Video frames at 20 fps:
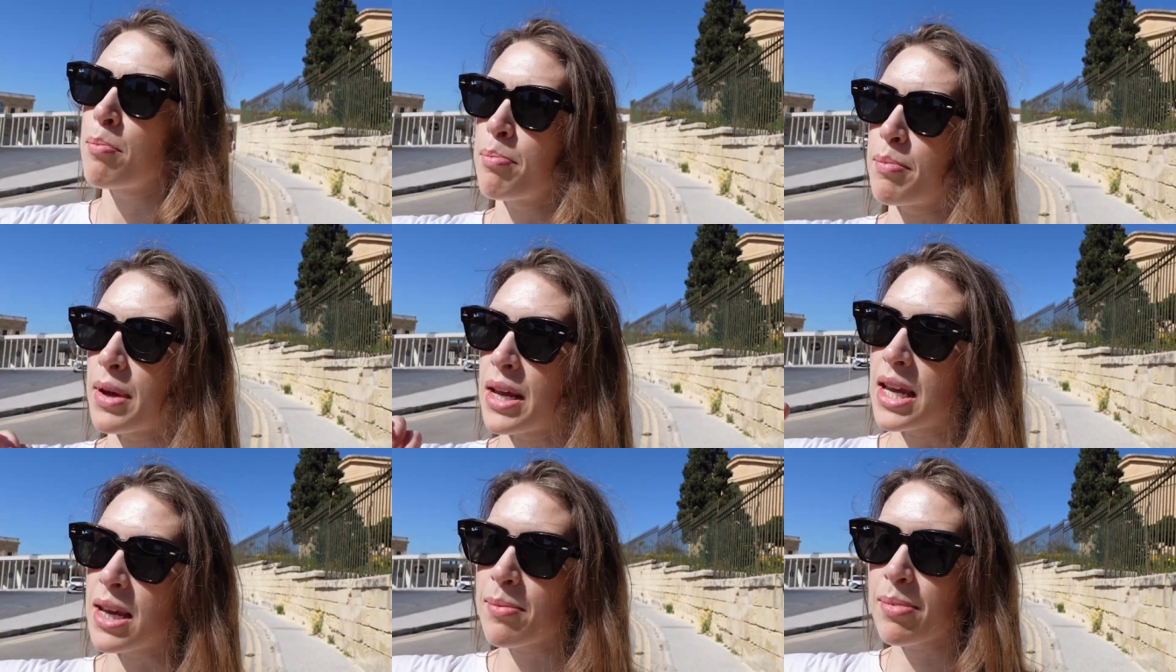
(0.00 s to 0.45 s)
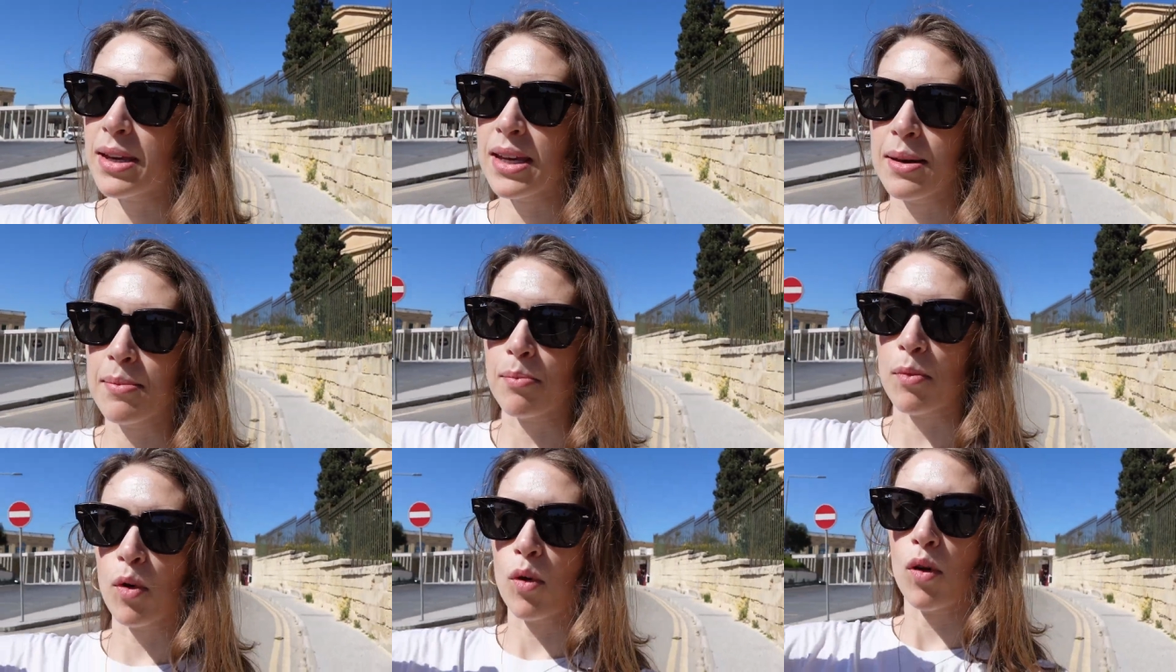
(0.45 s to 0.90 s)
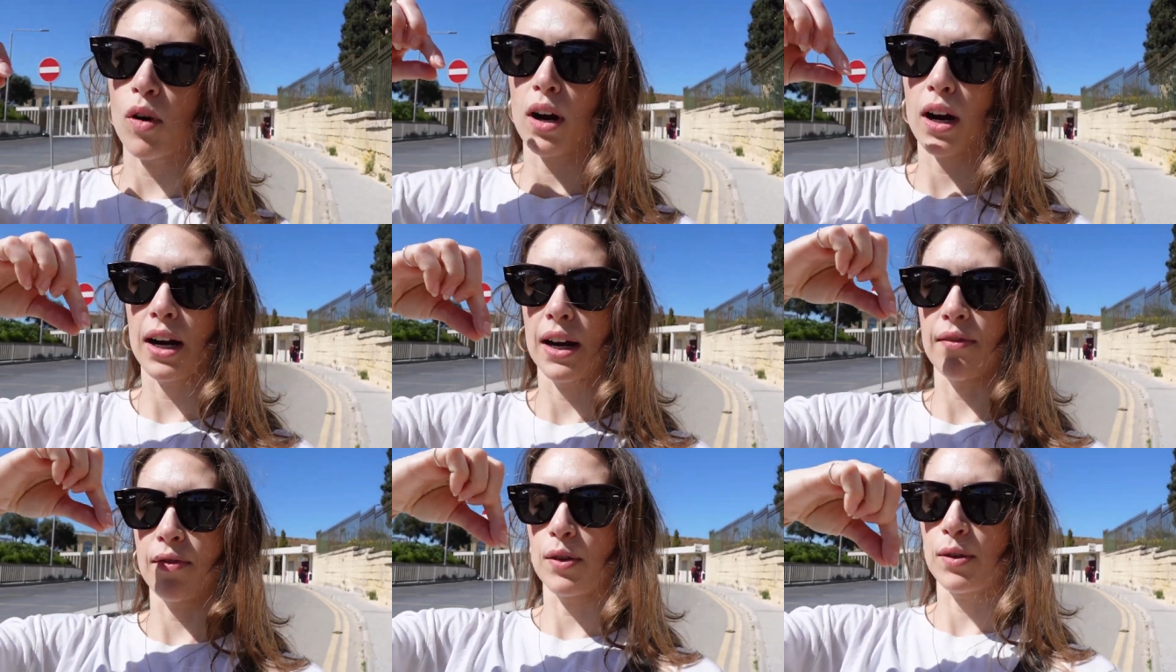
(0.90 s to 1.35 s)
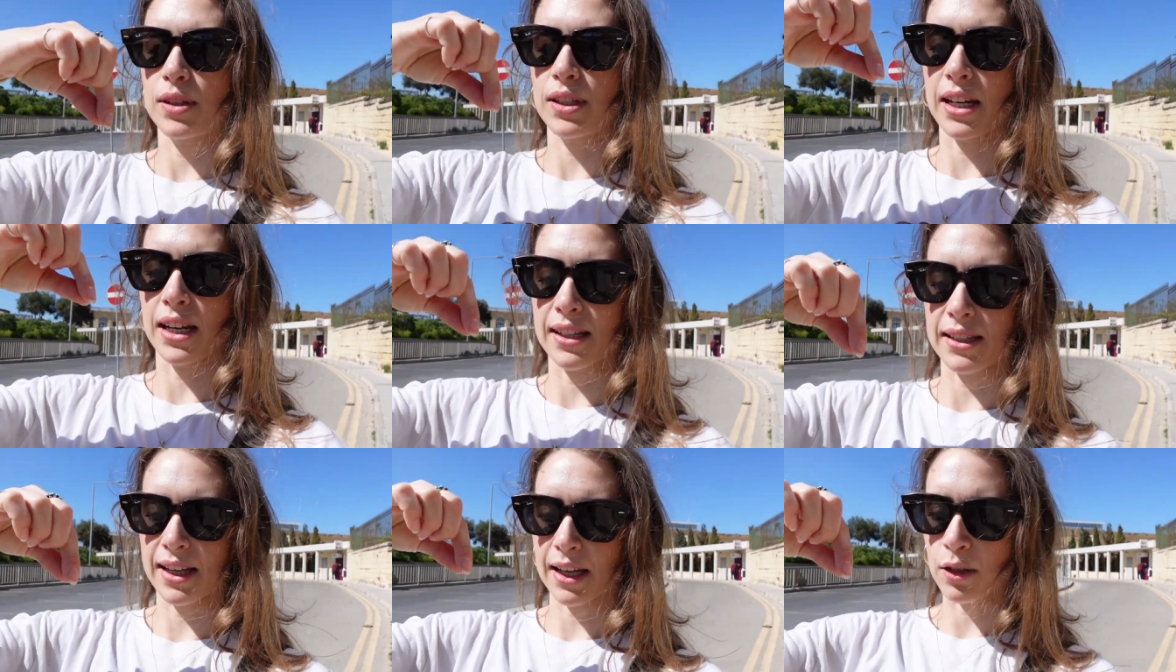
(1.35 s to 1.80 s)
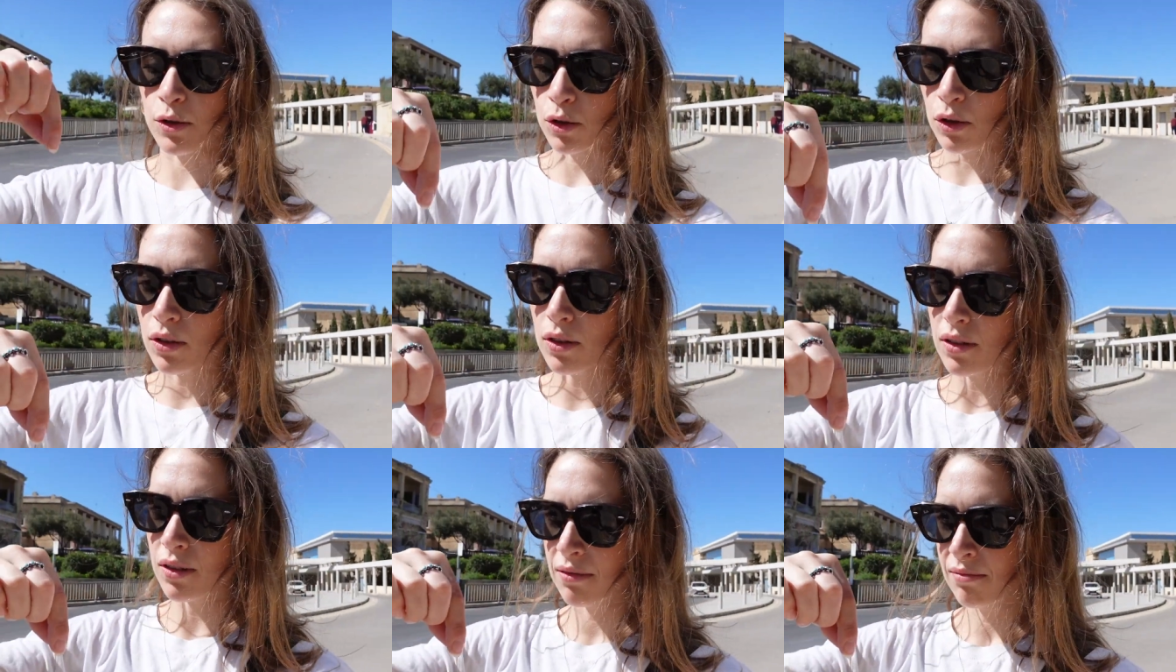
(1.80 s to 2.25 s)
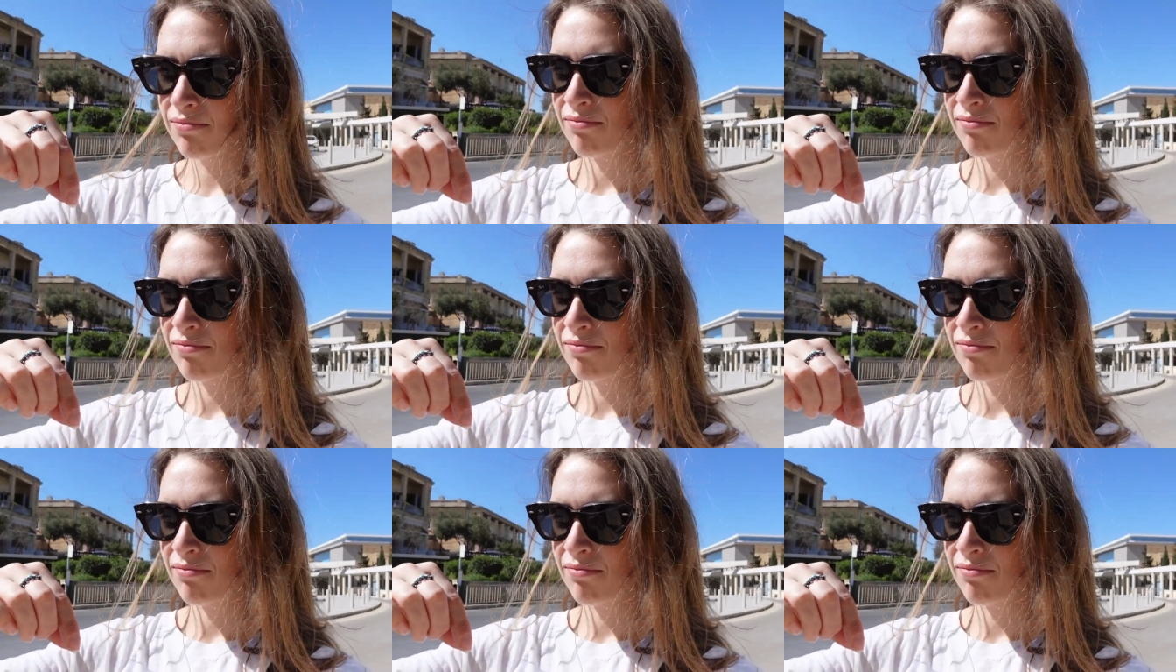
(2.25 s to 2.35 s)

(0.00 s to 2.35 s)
maybe more if you stay central,